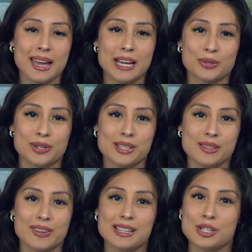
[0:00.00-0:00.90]

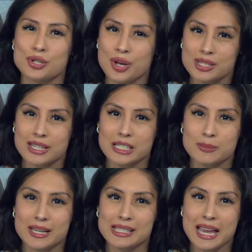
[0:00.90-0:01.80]
KTRE's Vanessa Johnson
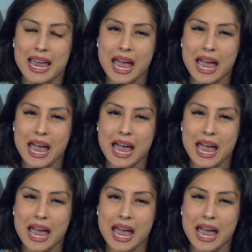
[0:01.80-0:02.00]
explains